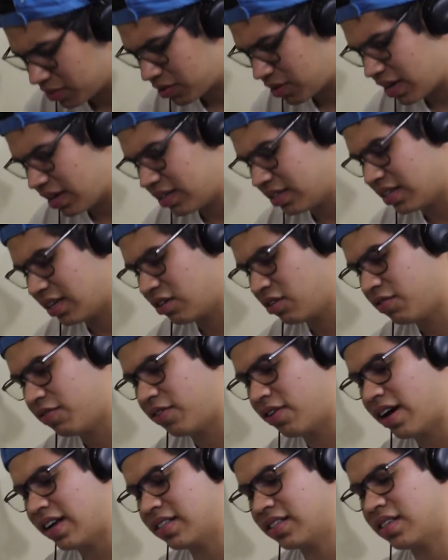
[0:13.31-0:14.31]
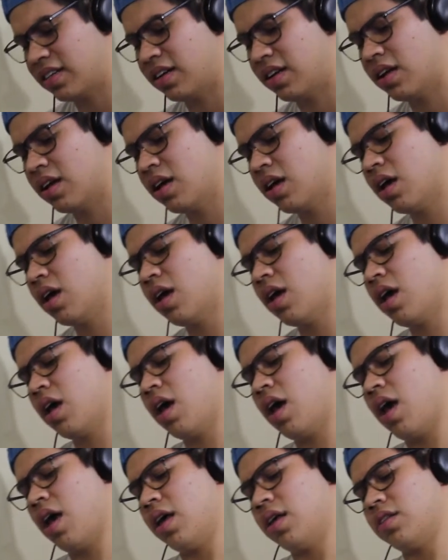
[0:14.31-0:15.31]
great. Thank you for asking.
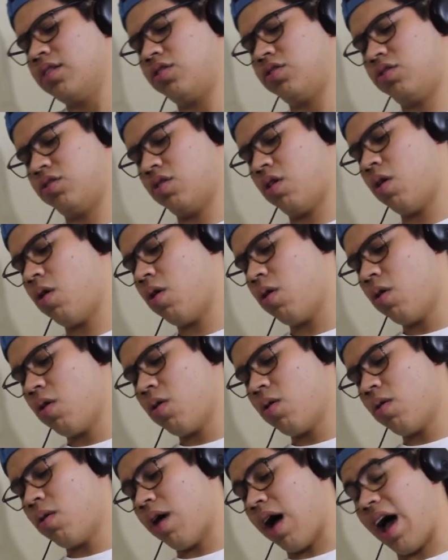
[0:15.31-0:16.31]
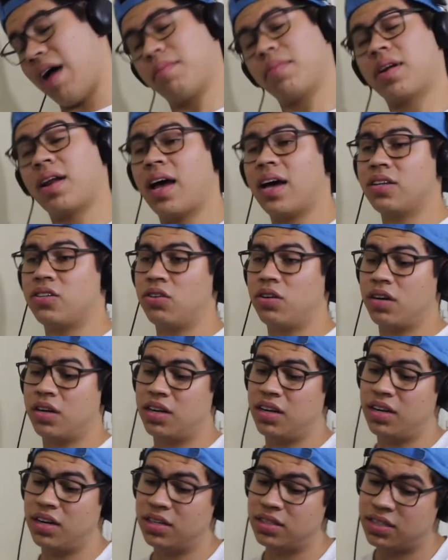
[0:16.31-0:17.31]
So, I'm glad you're
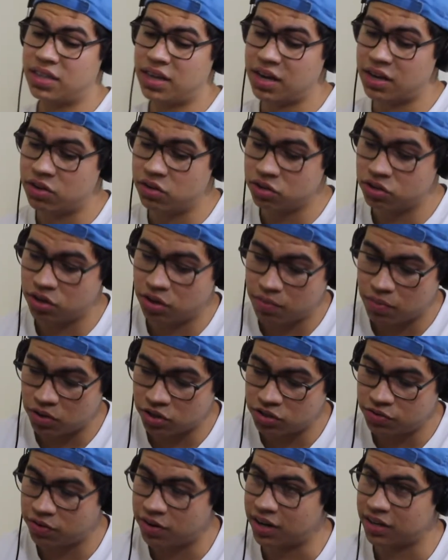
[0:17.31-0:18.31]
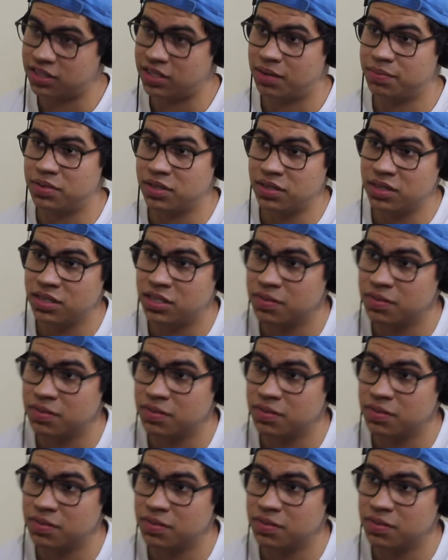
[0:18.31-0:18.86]
here. Thank you so much for accepting this